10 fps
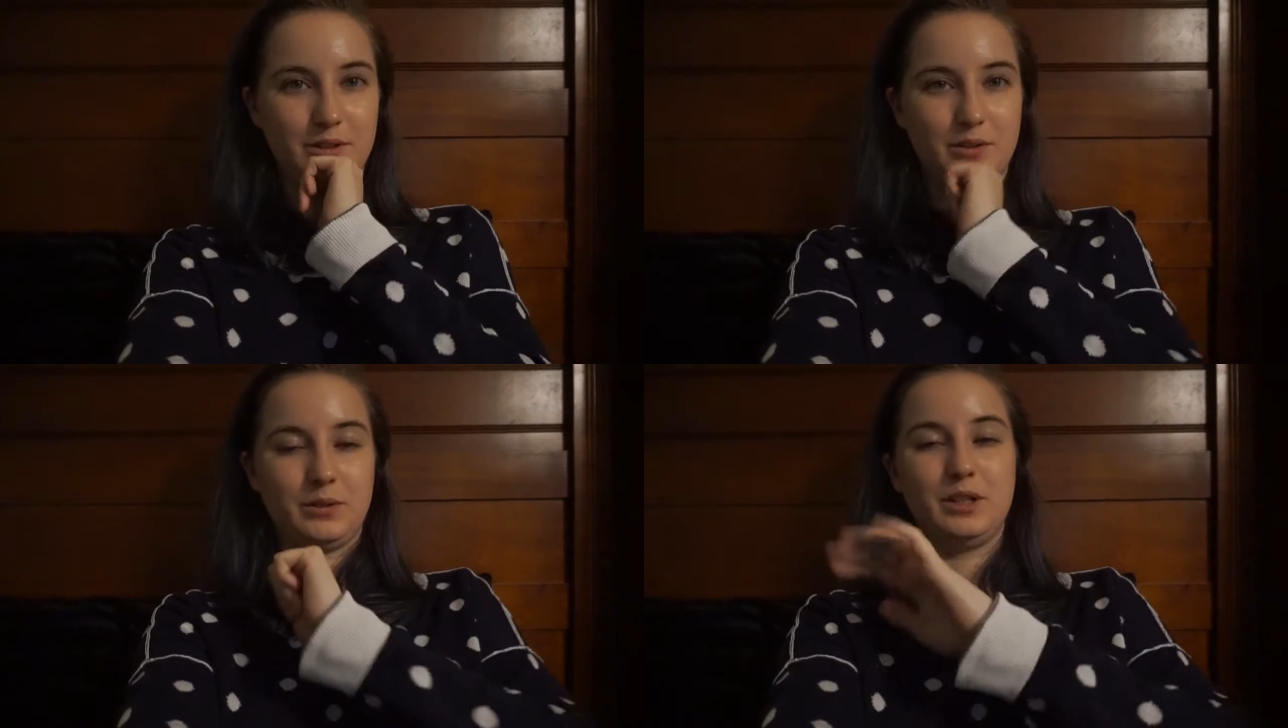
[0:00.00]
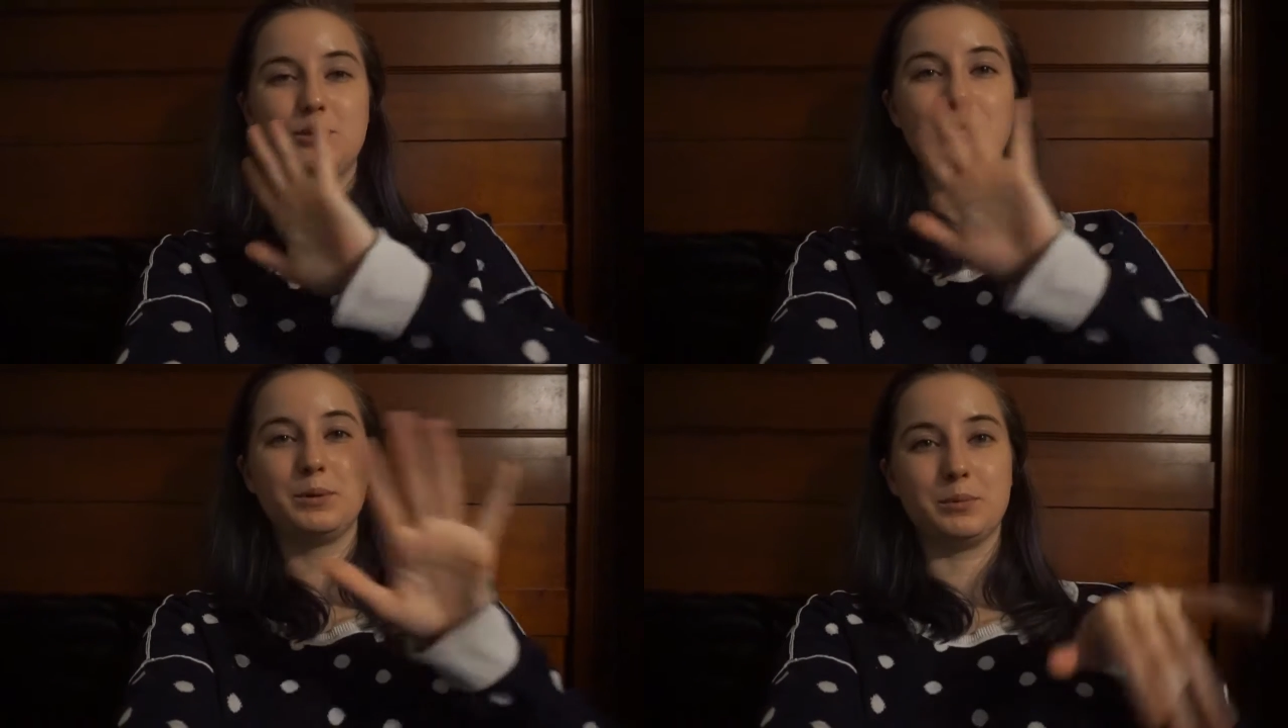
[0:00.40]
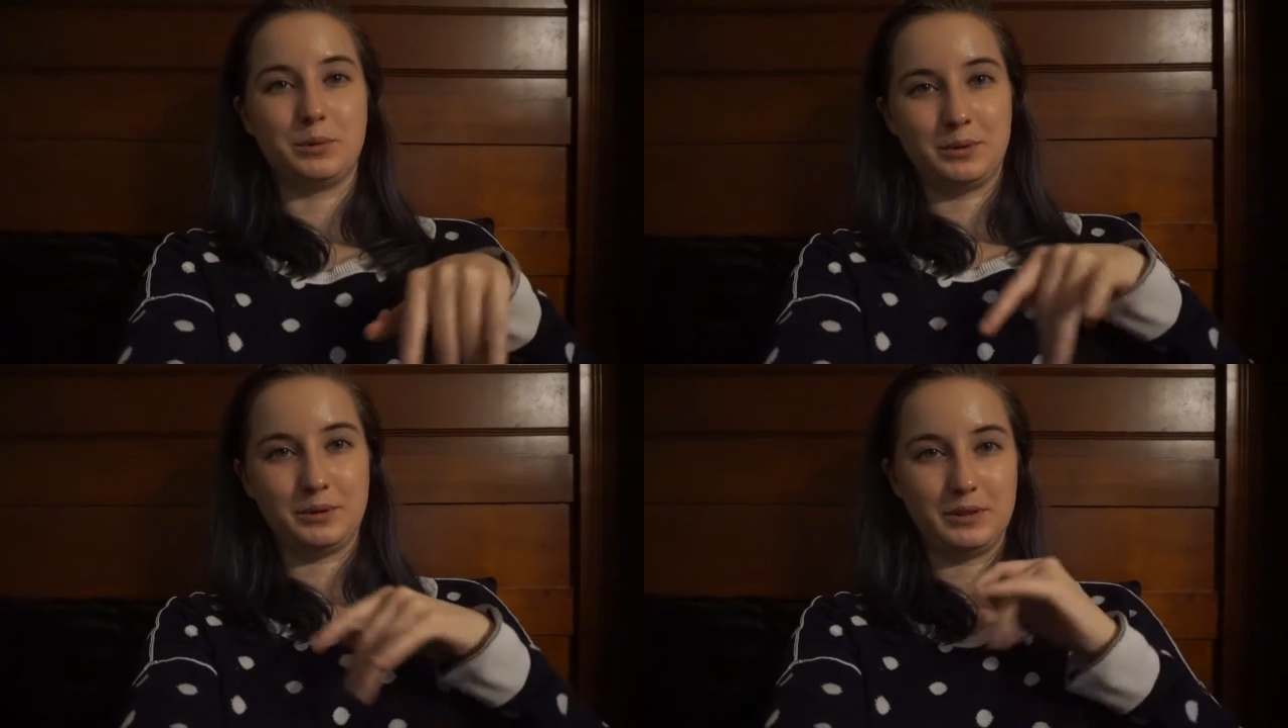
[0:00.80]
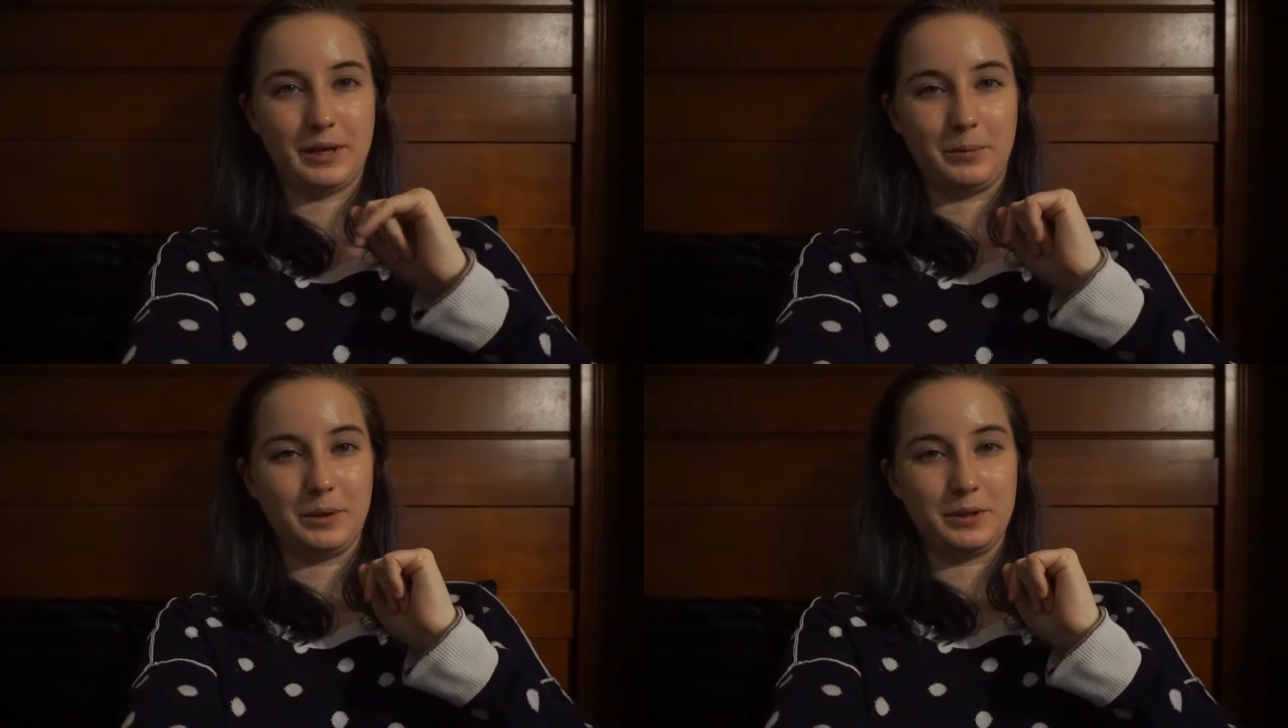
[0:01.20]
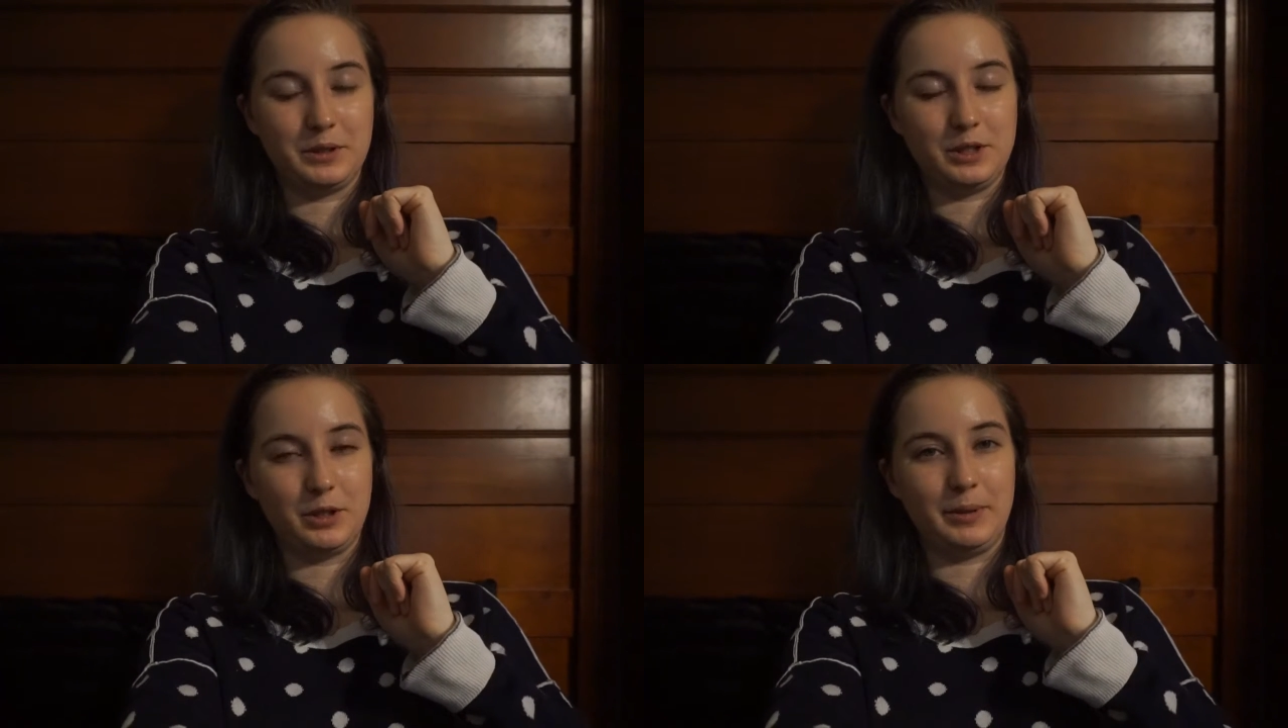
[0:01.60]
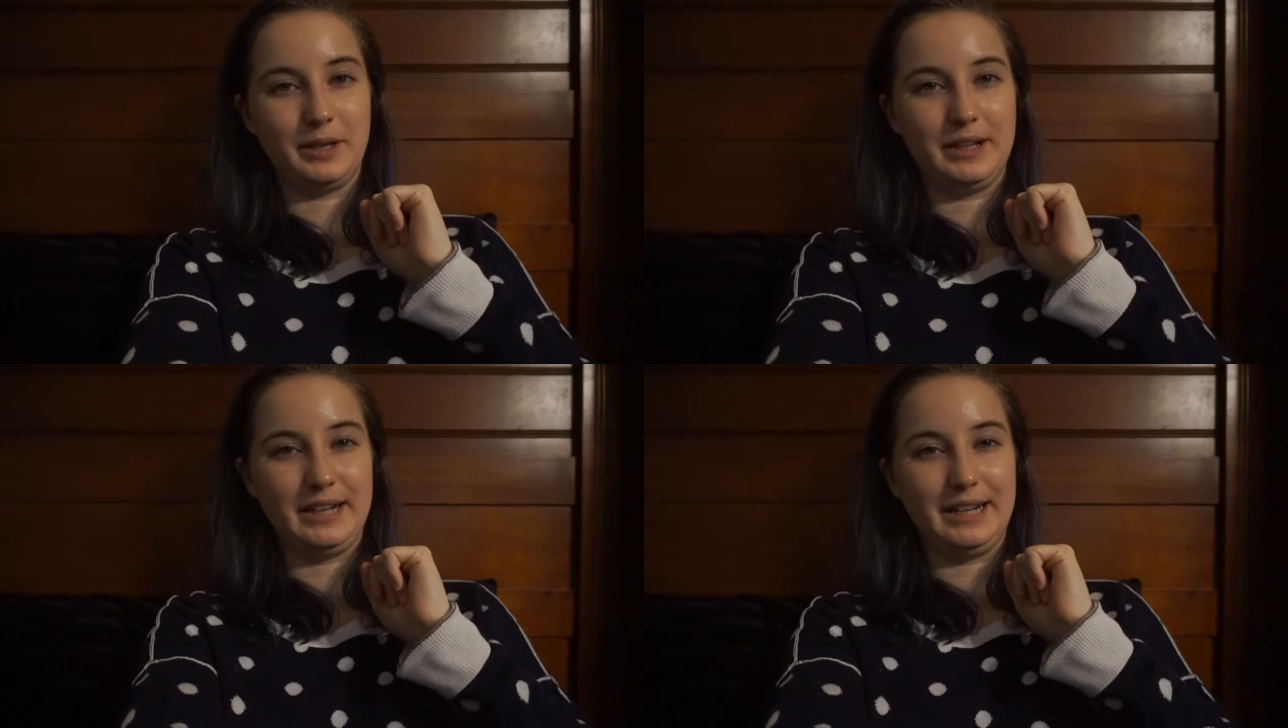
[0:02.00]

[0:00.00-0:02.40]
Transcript: So these were rules that were determined